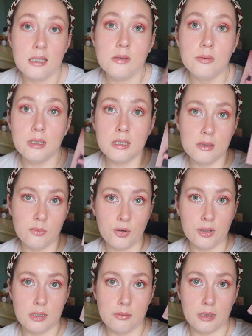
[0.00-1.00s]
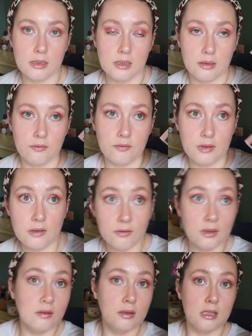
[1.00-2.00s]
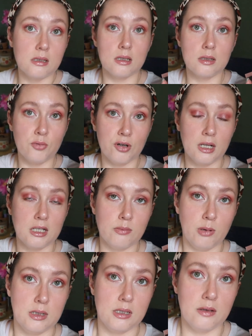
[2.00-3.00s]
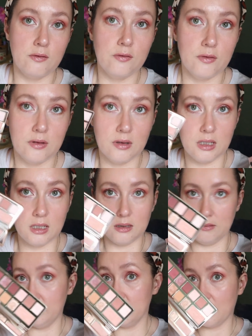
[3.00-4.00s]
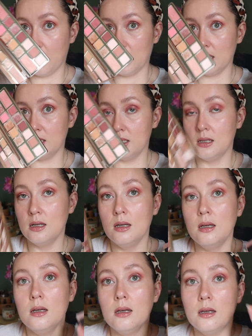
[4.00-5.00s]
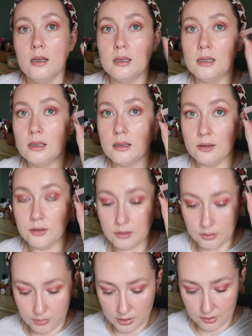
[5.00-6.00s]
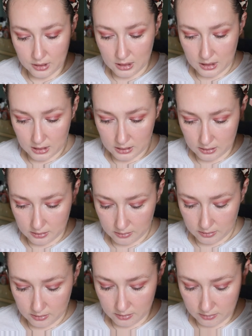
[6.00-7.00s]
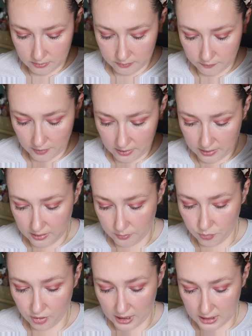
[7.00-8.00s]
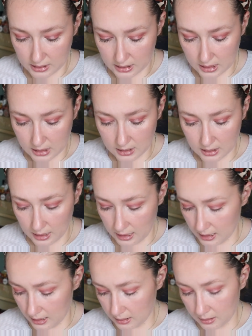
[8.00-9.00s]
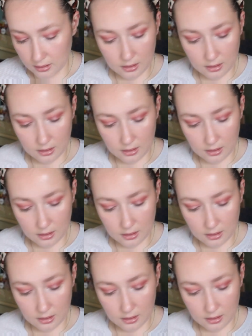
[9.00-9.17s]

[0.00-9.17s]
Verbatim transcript: this one is more expensive even though this is pretty expensive for the size Huda Beauty is very pricey and